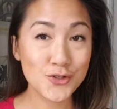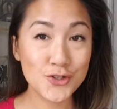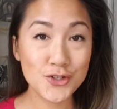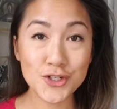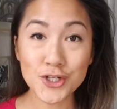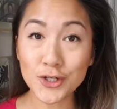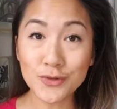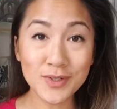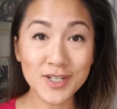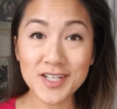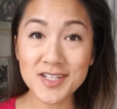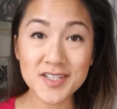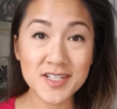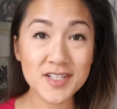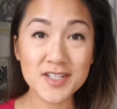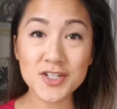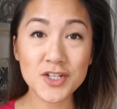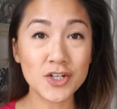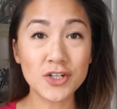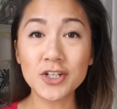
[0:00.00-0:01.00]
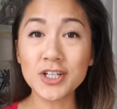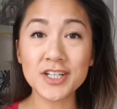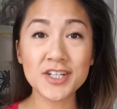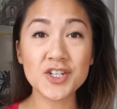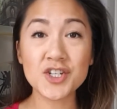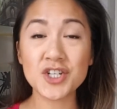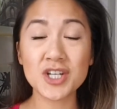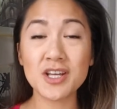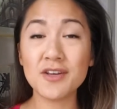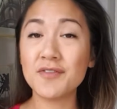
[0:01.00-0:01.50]
Don't get
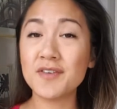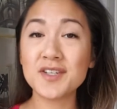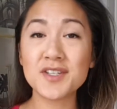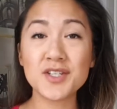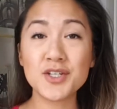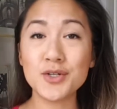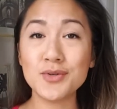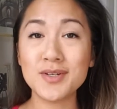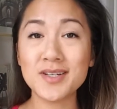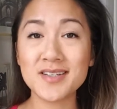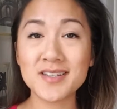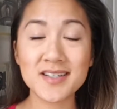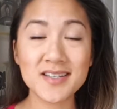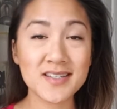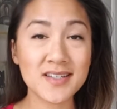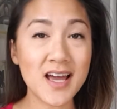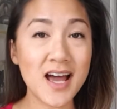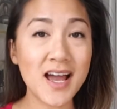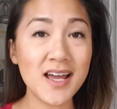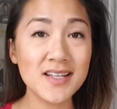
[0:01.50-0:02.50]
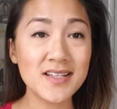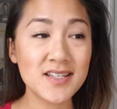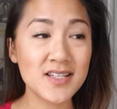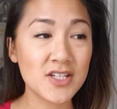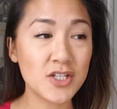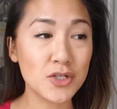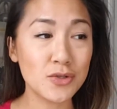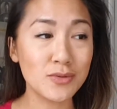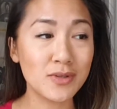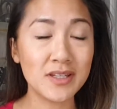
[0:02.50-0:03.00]
discouraged if a student decides
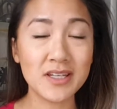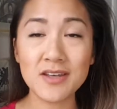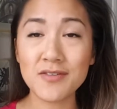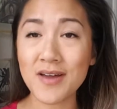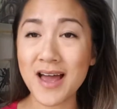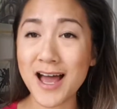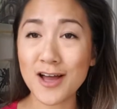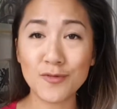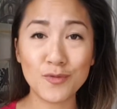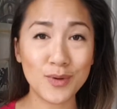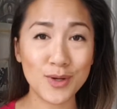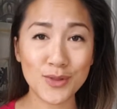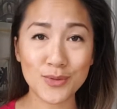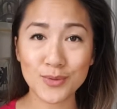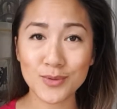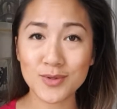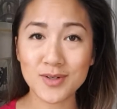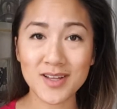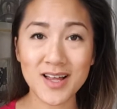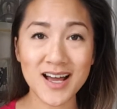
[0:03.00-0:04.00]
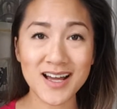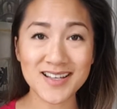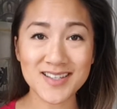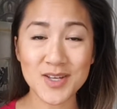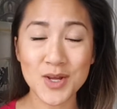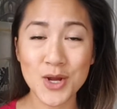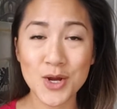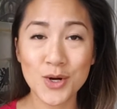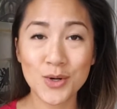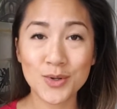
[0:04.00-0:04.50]
to leave halfway through class,
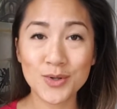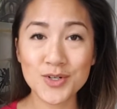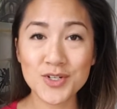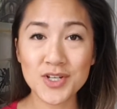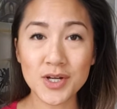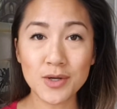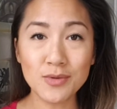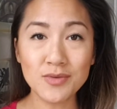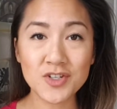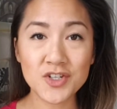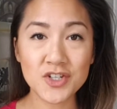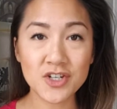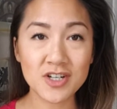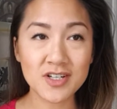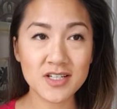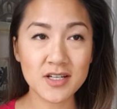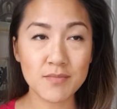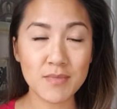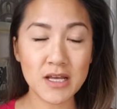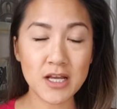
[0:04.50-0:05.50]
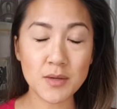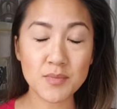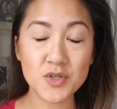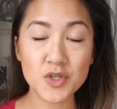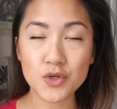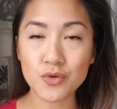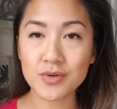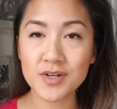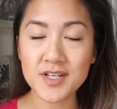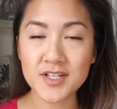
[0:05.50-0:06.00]
or don't start to make up
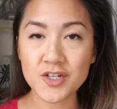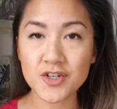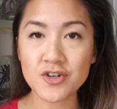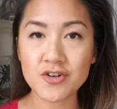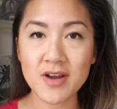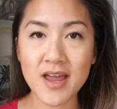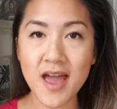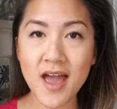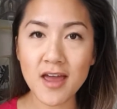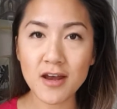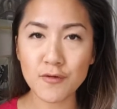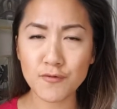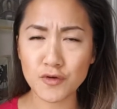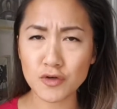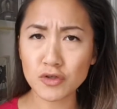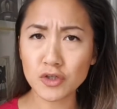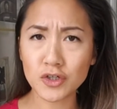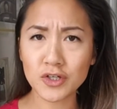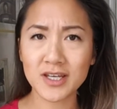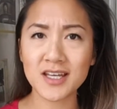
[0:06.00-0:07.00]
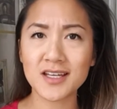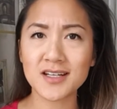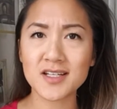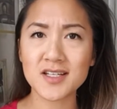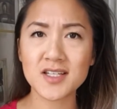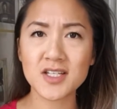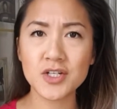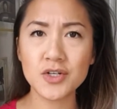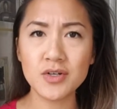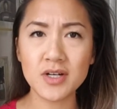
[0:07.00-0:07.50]
stories in your head if you're looking at a
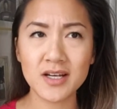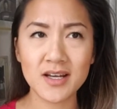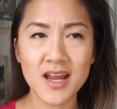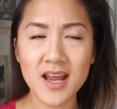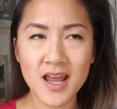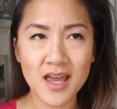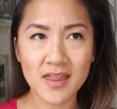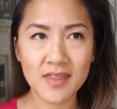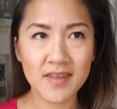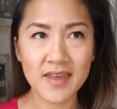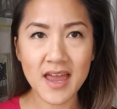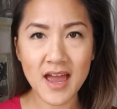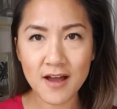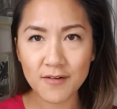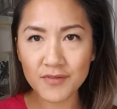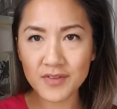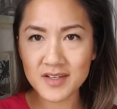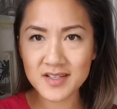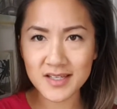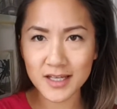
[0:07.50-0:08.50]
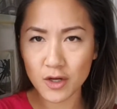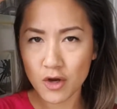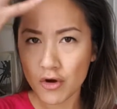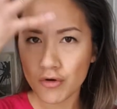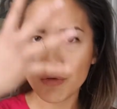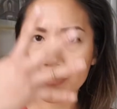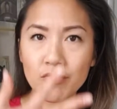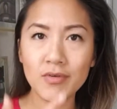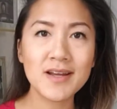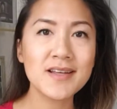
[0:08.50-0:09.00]
student and they have this like
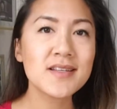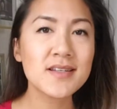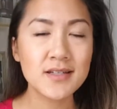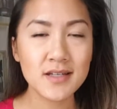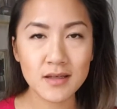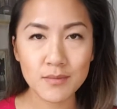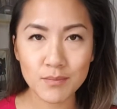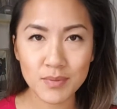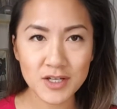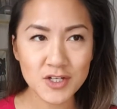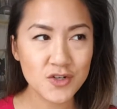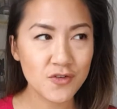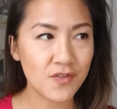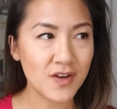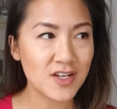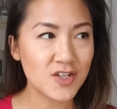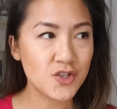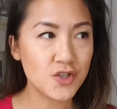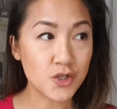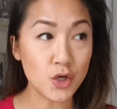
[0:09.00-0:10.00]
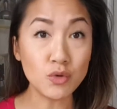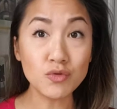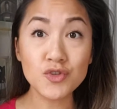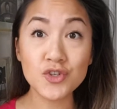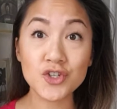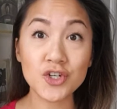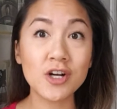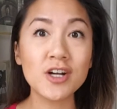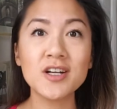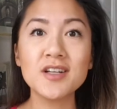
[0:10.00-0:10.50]
resting bitch face. Don't
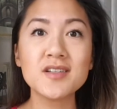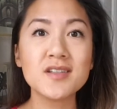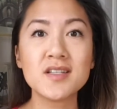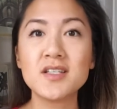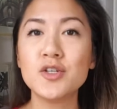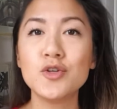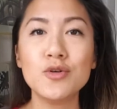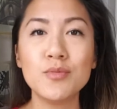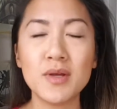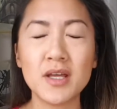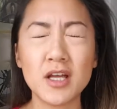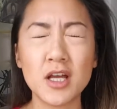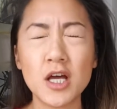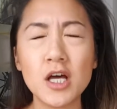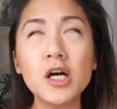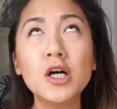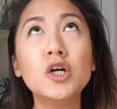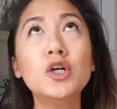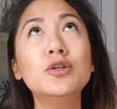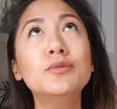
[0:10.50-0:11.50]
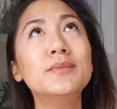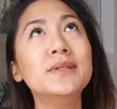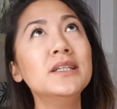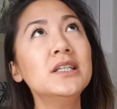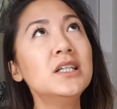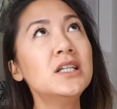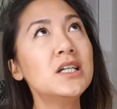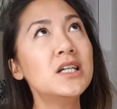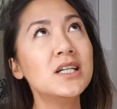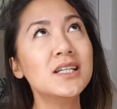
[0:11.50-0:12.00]
start assuming, oh my
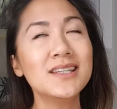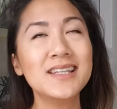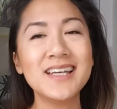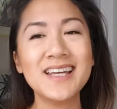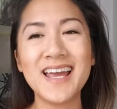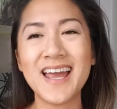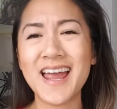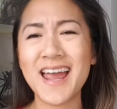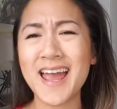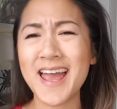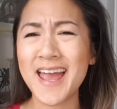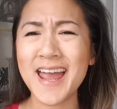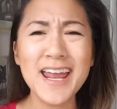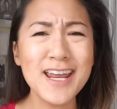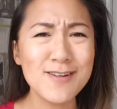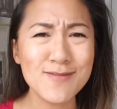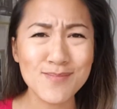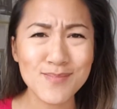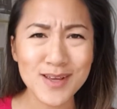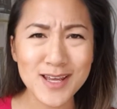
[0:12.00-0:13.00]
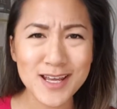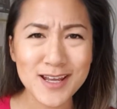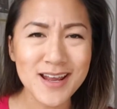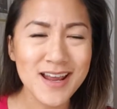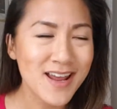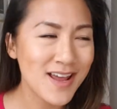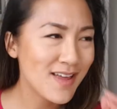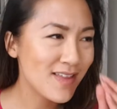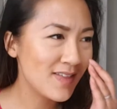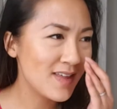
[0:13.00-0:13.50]
God, they hate me,
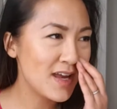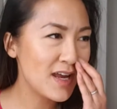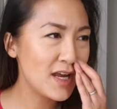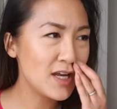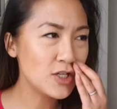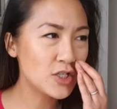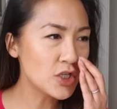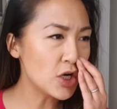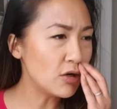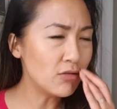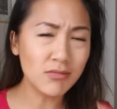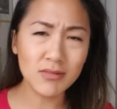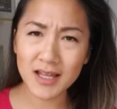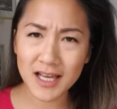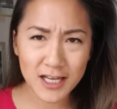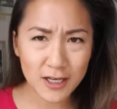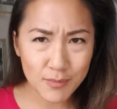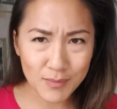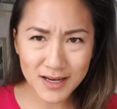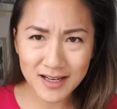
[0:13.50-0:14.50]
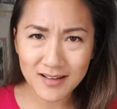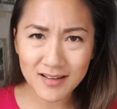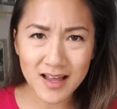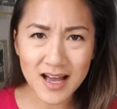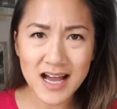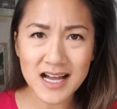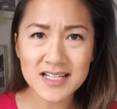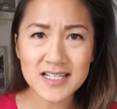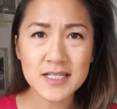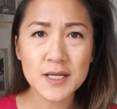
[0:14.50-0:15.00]
they don't like my
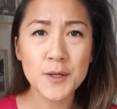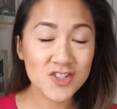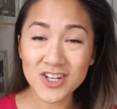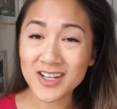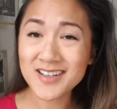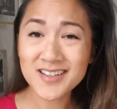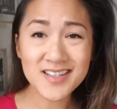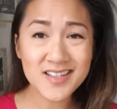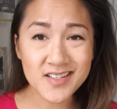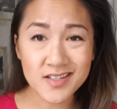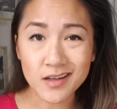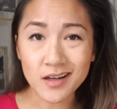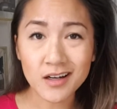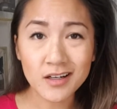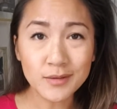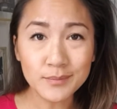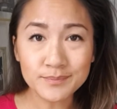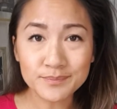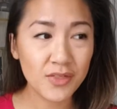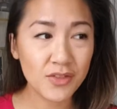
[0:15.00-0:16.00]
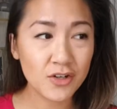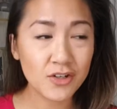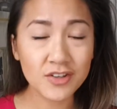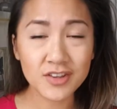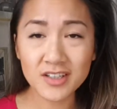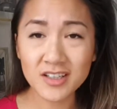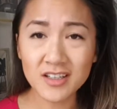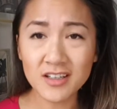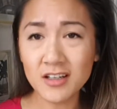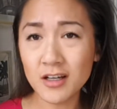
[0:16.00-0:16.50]
class. Chances are they're
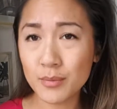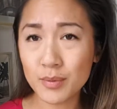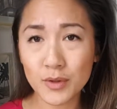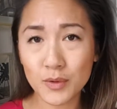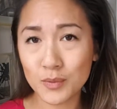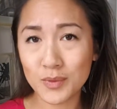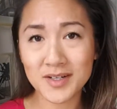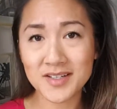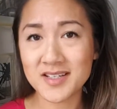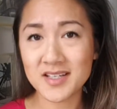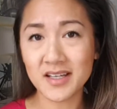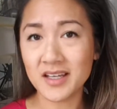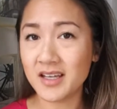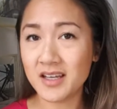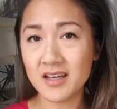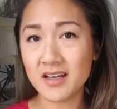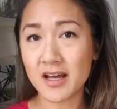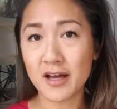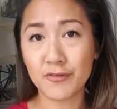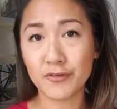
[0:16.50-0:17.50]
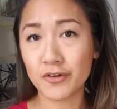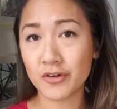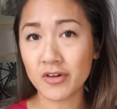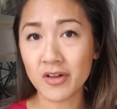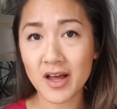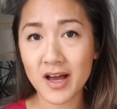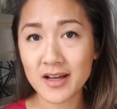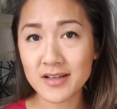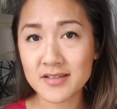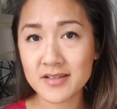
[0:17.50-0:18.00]
thinking about what to eat after
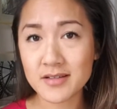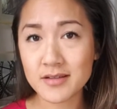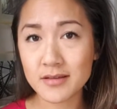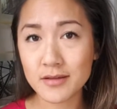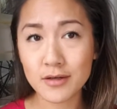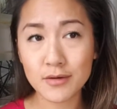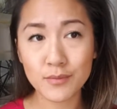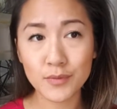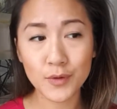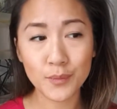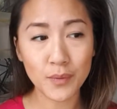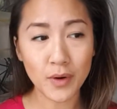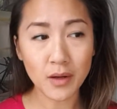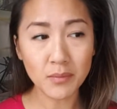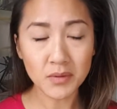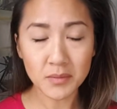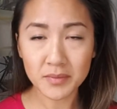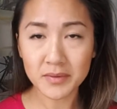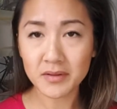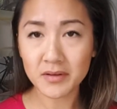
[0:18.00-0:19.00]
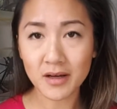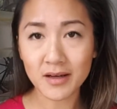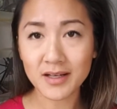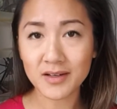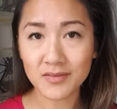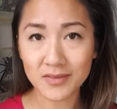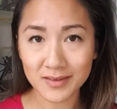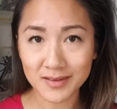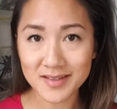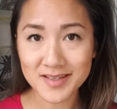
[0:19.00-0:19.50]
class. They're probably not
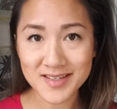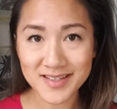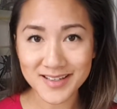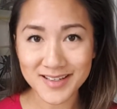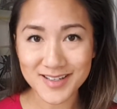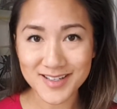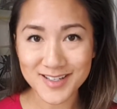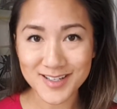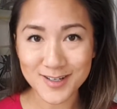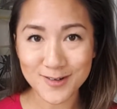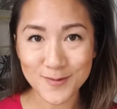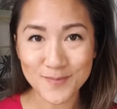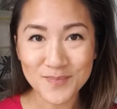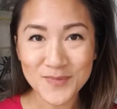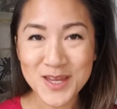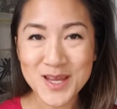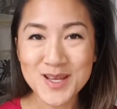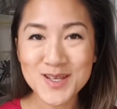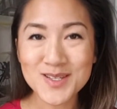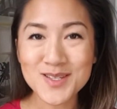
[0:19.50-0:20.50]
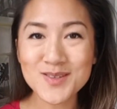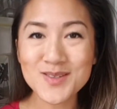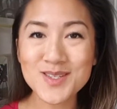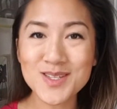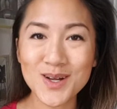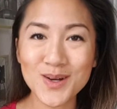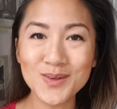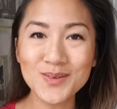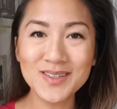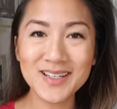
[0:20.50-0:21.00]
even listening to you. So
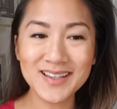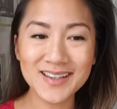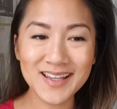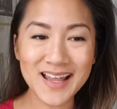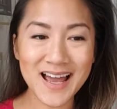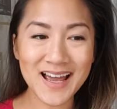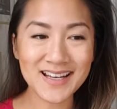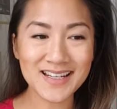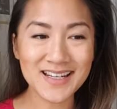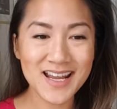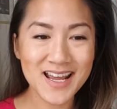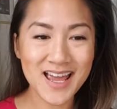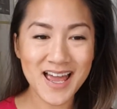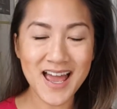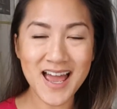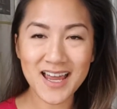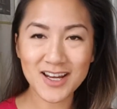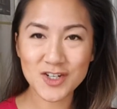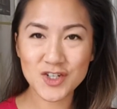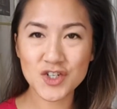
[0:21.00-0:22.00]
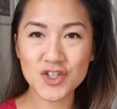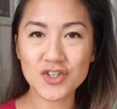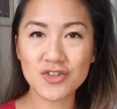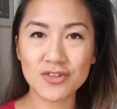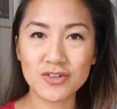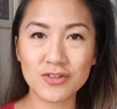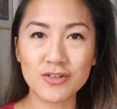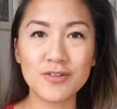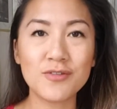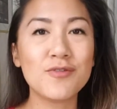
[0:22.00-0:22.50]
don't let
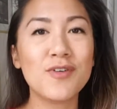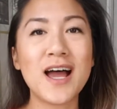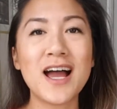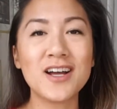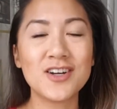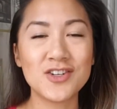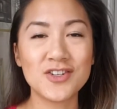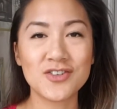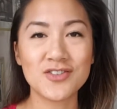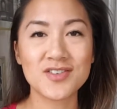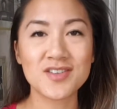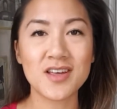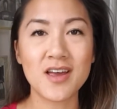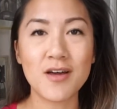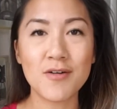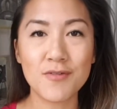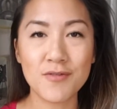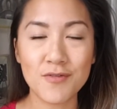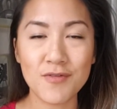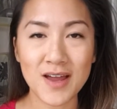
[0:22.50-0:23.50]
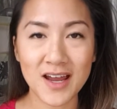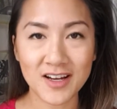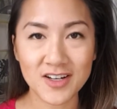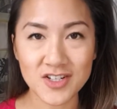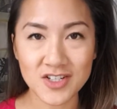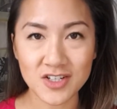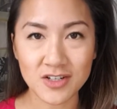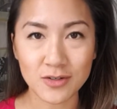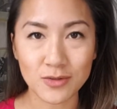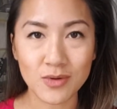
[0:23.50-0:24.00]
external factors
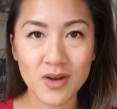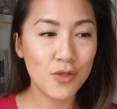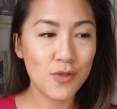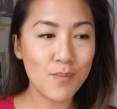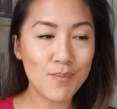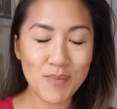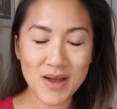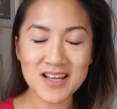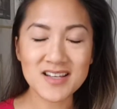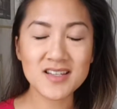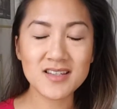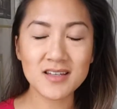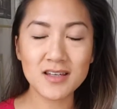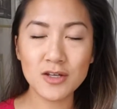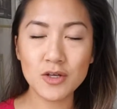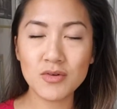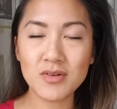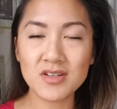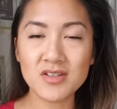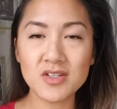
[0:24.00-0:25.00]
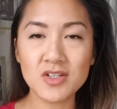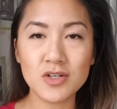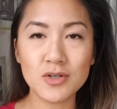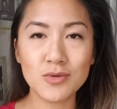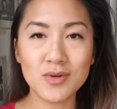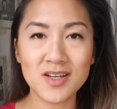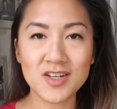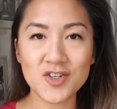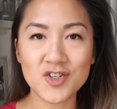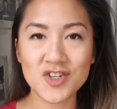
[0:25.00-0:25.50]
affect you. The best thing you can do
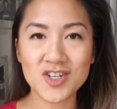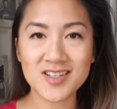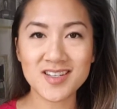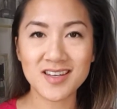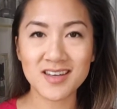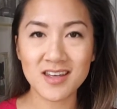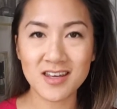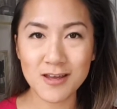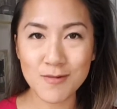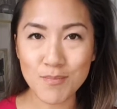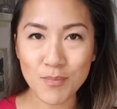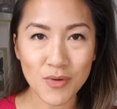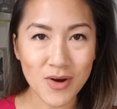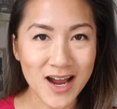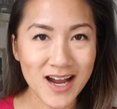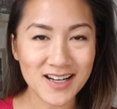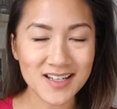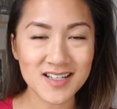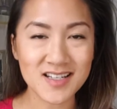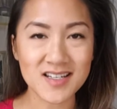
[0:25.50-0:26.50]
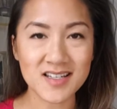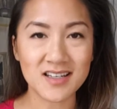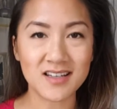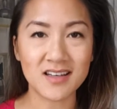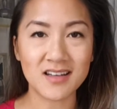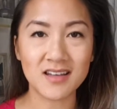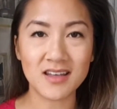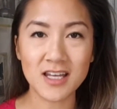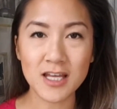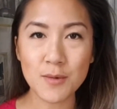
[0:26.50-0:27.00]
is just keep practicing
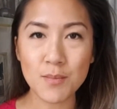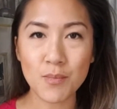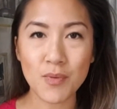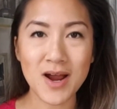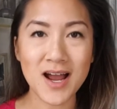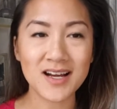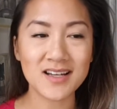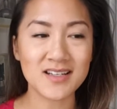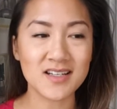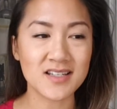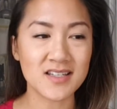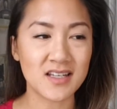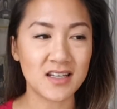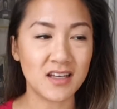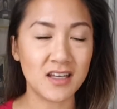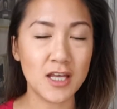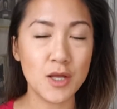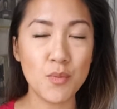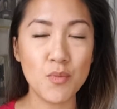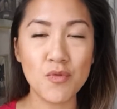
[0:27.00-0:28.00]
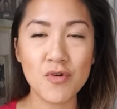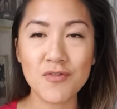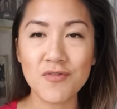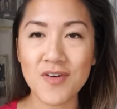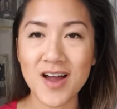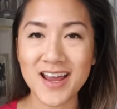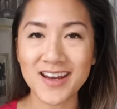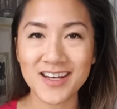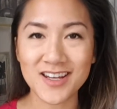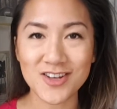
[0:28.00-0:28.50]
and keep practicing and keep
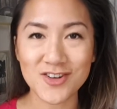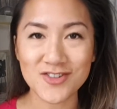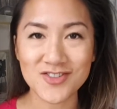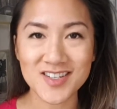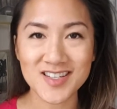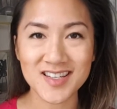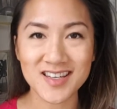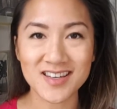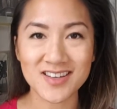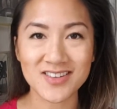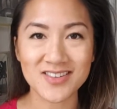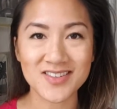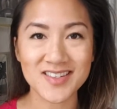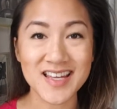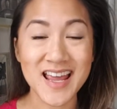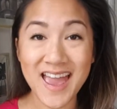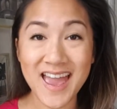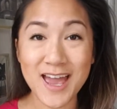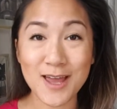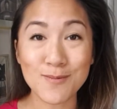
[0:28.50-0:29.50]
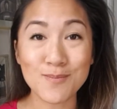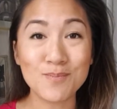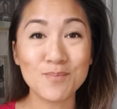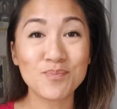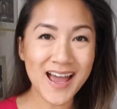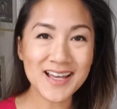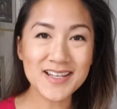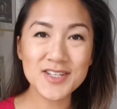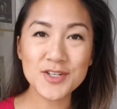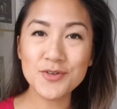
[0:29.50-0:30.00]
refining your skills. And
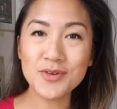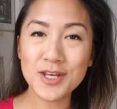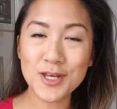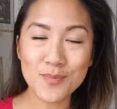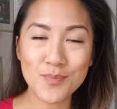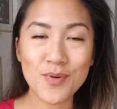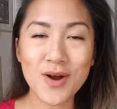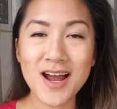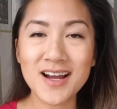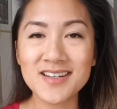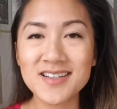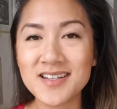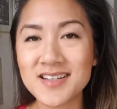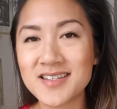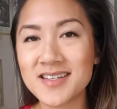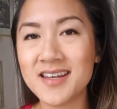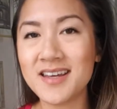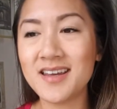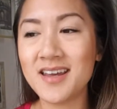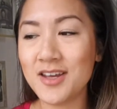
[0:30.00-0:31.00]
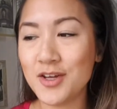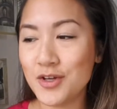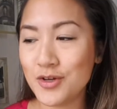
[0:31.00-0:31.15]
as you keep practicing,